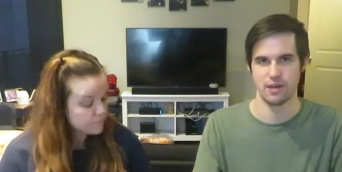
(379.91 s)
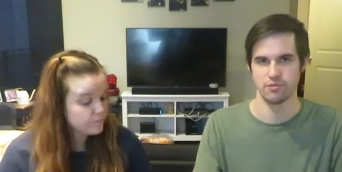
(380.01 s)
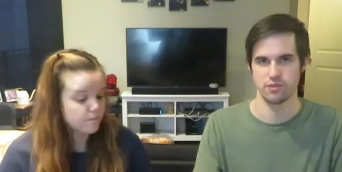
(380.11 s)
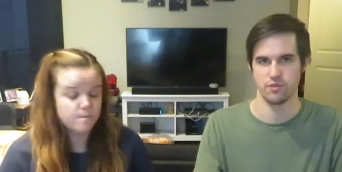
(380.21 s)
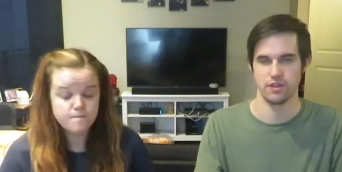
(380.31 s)
Speaker 1: top or
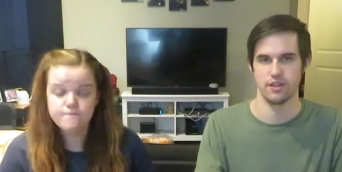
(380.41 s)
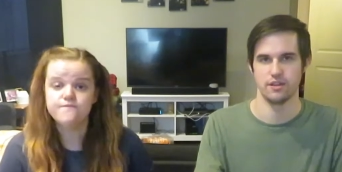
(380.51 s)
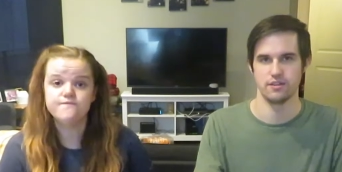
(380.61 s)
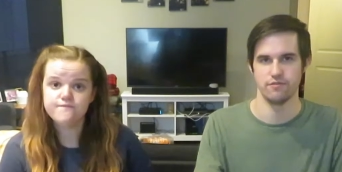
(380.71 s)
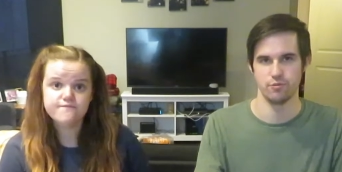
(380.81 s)
something like mm-hmm.
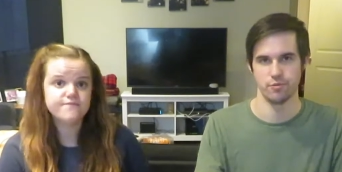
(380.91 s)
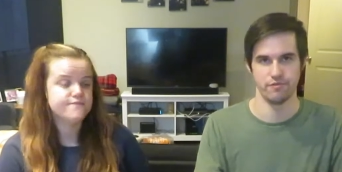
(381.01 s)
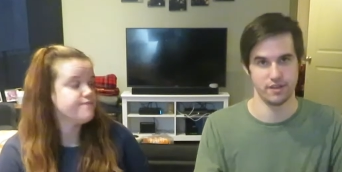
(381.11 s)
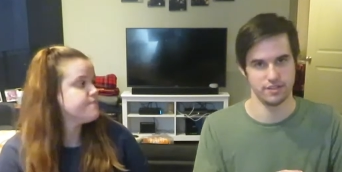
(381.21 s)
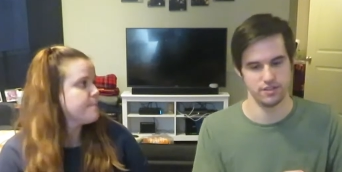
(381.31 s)
that if you want to be
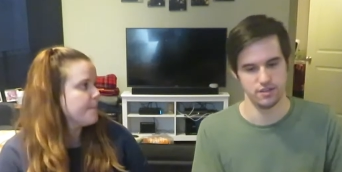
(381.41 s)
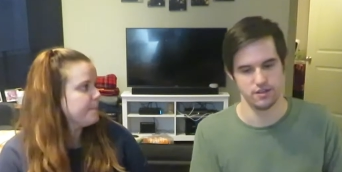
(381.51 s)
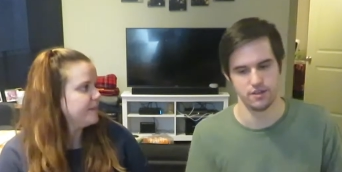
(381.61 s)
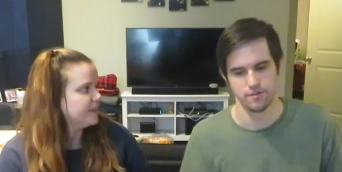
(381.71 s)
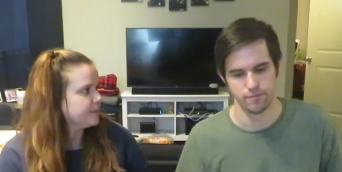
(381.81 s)
fancy.
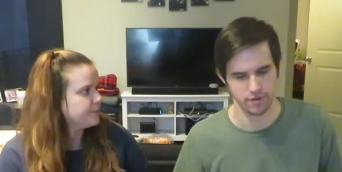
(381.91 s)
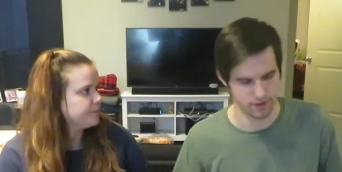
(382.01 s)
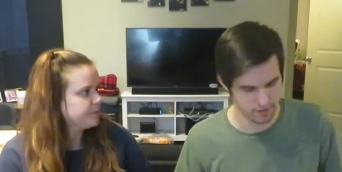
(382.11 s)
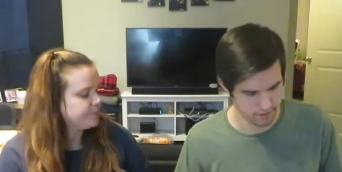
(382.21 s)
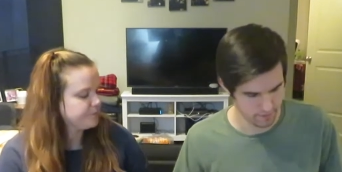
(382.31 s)
Yeah.
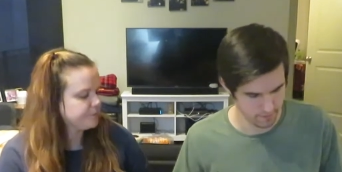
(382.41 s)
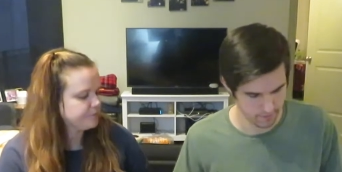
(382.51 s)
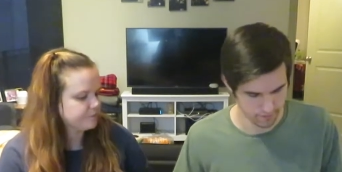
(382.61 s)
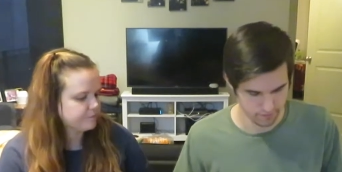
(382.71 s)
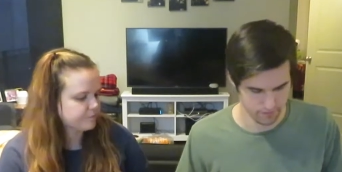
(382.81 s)
But
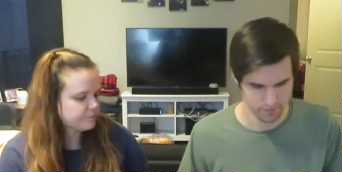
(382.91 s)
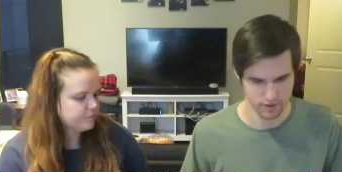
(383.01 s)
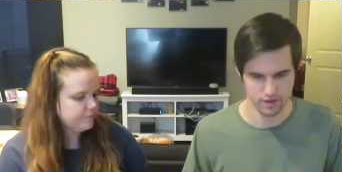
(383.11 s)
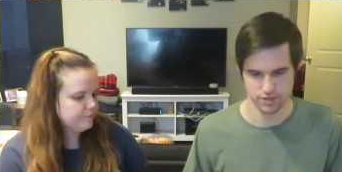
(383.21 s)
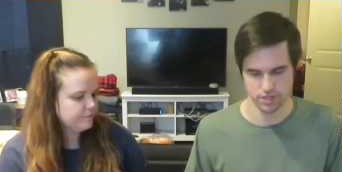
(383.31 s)

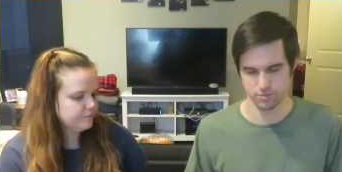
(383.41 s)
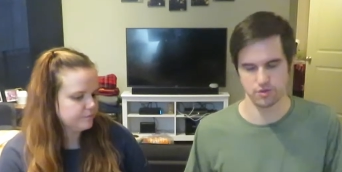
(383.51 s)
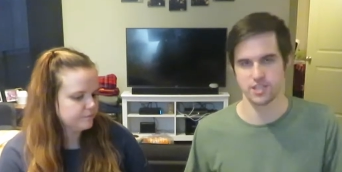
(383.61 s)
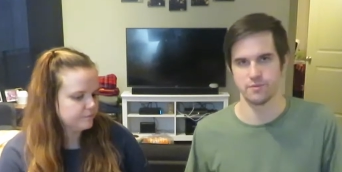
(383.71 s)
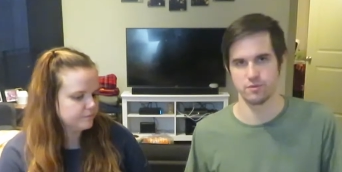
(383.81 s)
it's just
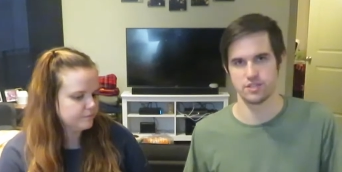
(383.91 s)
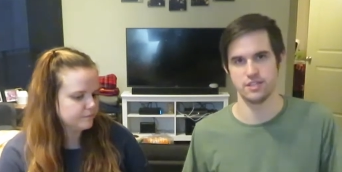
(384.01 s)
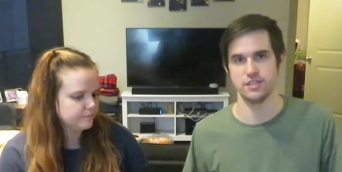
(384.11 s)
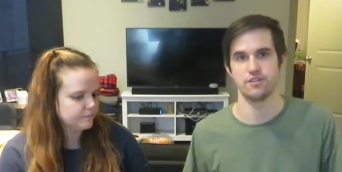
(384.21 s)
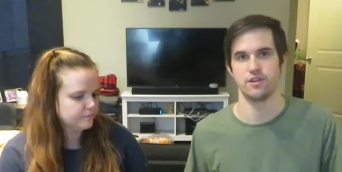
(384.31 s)
smoked salmon with
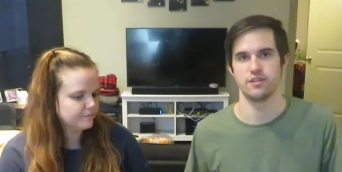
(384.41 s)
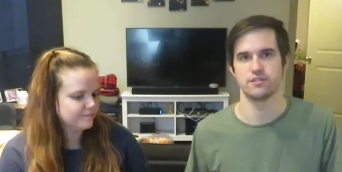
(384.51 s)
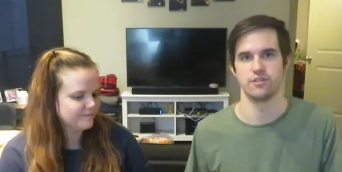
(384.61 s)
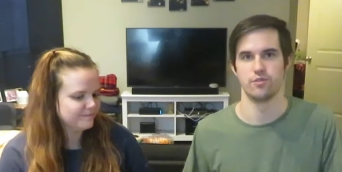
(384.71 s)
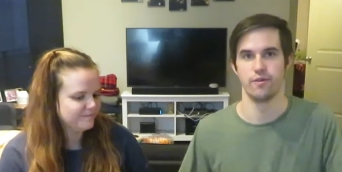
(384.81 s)
seasoning on it,
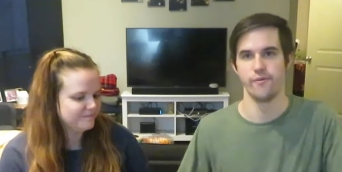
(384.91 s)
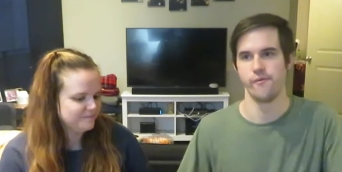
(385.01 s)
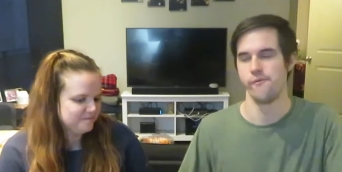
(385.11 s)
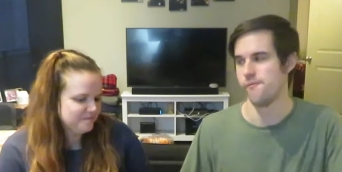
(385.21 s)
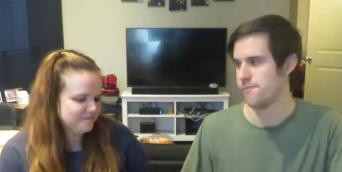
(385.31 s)
so.
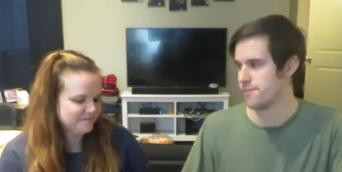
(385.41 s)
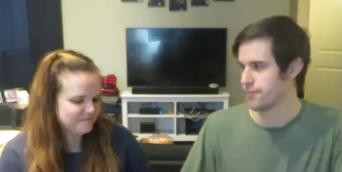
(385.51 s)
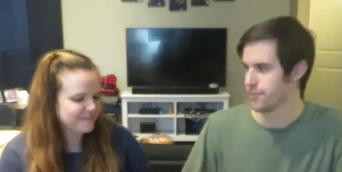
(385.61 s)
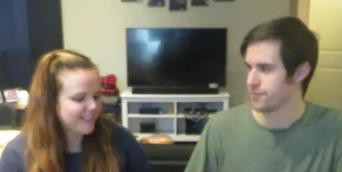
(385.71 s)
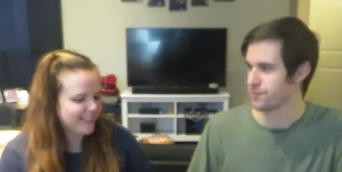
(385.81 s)

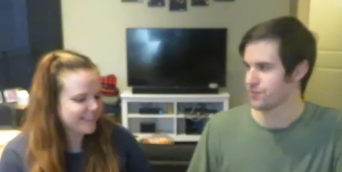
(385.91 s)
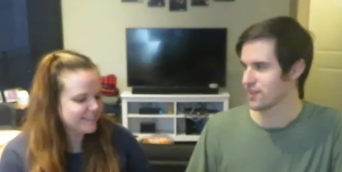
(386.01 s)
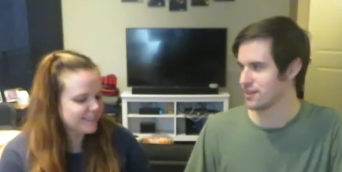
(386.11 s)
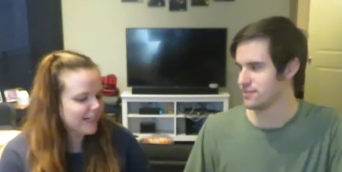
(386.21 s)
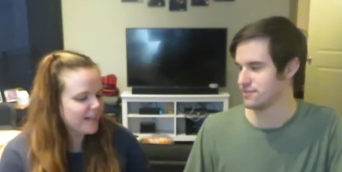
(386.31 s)

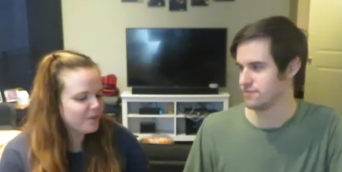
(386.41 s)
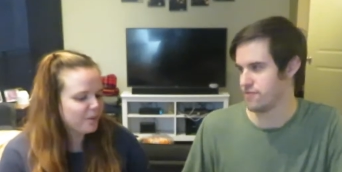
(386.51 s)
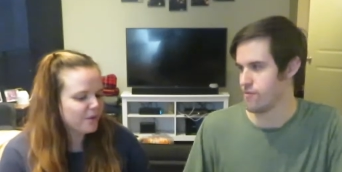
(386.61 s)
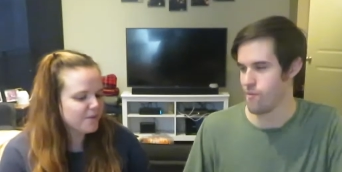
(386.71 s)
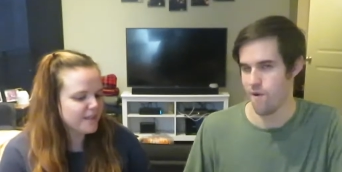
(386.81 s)
Speaker 2: Yeah, I don't
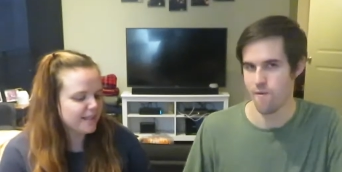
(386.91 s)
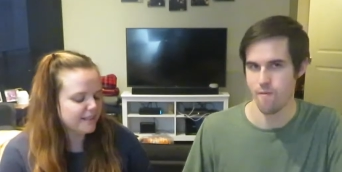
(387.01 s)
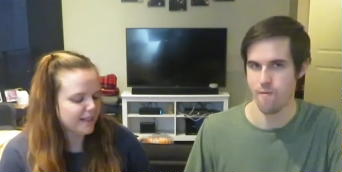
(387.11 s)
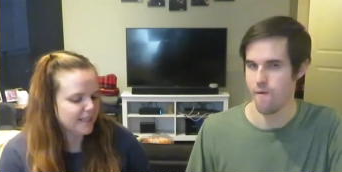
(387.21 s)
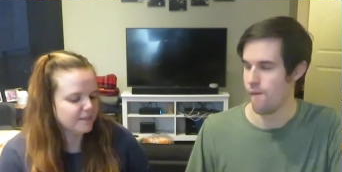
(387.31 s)
know
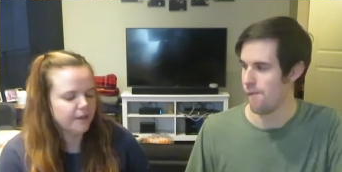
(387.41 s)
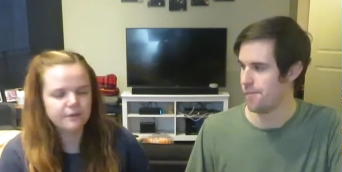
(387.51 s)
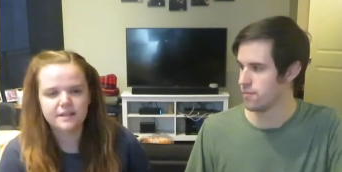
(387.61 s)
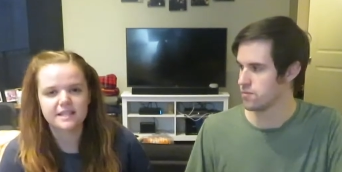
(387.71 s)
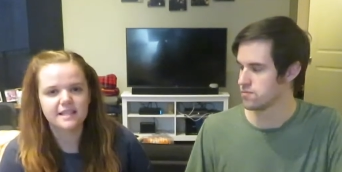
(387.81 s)
that I
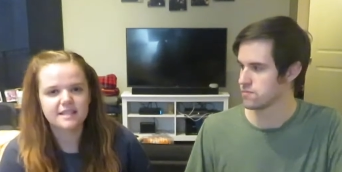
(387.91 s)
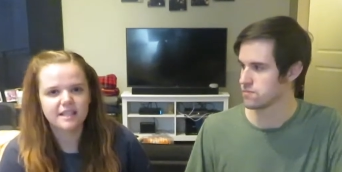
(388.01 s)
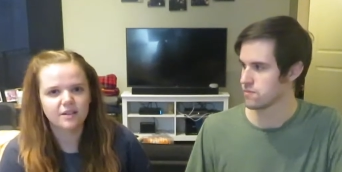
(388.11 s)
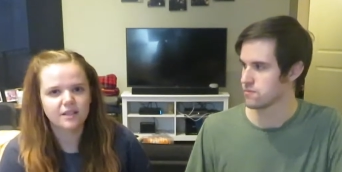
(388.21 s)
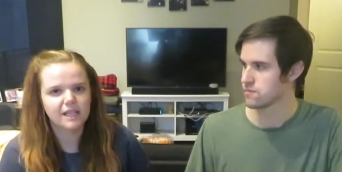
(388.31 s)
love the
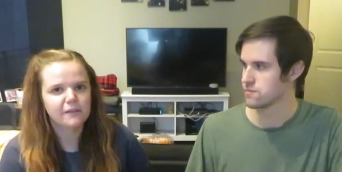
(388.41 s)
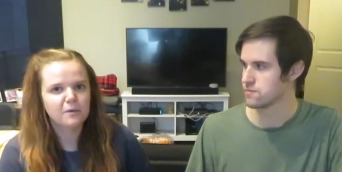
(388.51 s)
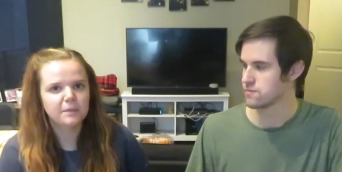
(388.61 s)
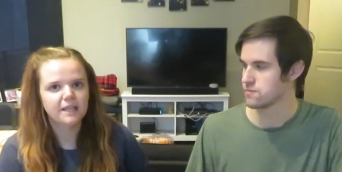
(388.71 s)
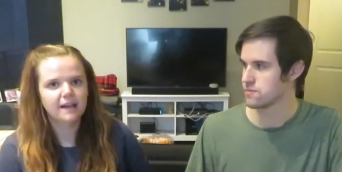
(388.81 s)
seasoning on it. If
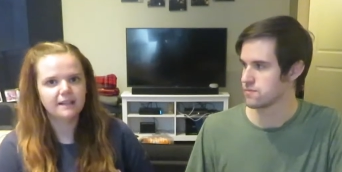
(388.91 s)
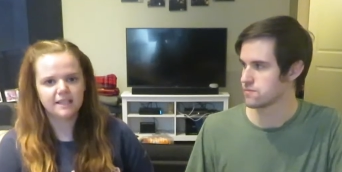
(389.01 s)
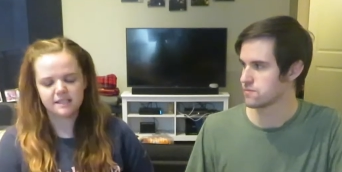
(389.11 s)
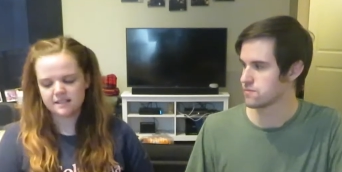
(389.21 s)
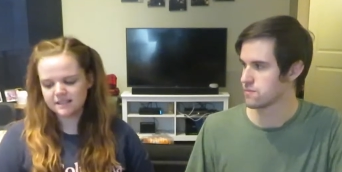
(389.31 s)
I'm being
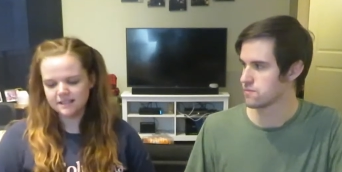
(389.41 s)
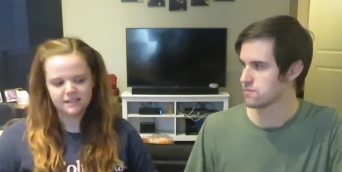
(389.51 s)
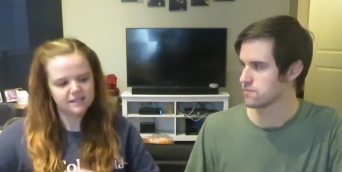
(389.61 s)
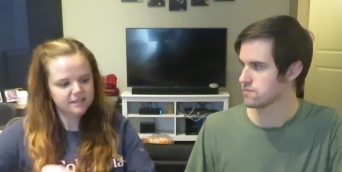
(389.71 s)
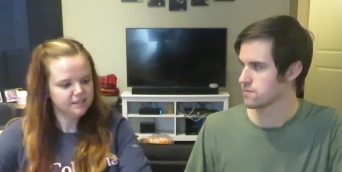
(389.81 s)
honest,
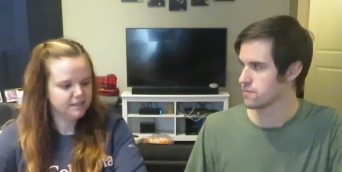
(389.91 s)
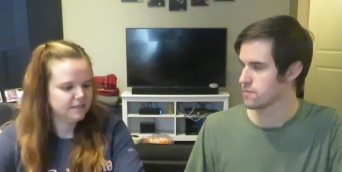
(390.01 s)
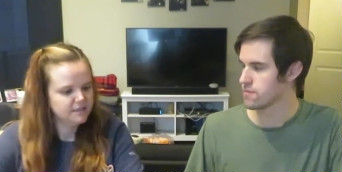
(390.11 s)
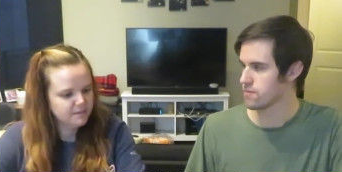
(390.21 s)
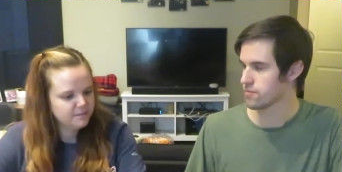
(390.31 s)

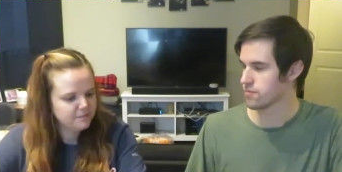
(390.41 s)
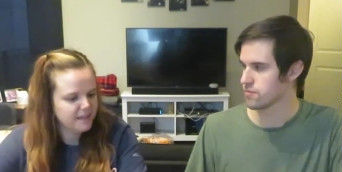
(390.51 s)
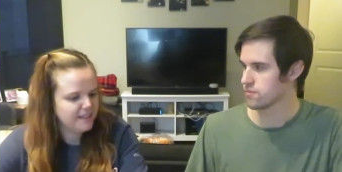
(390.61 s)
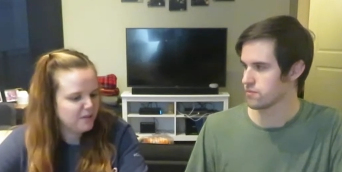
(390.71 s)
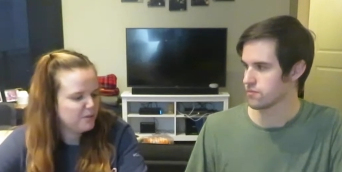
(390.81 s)
um,
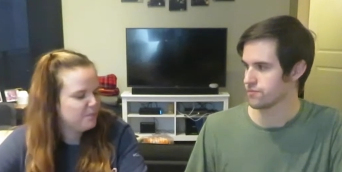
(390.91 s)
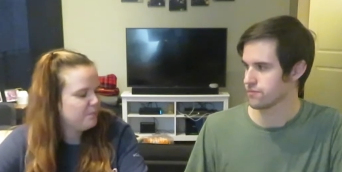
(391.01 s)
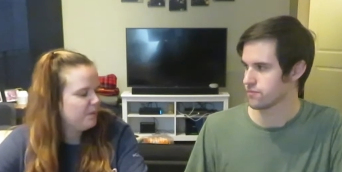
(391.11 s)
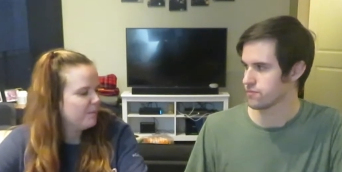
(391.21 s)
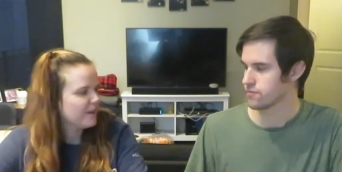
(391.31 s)
I think it would
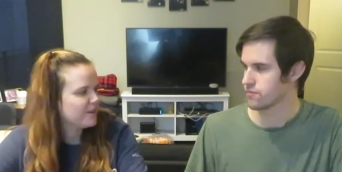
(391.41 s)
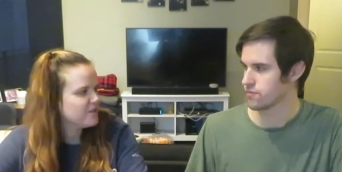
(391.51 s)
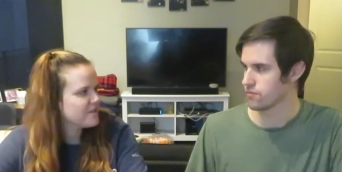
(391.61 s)
be better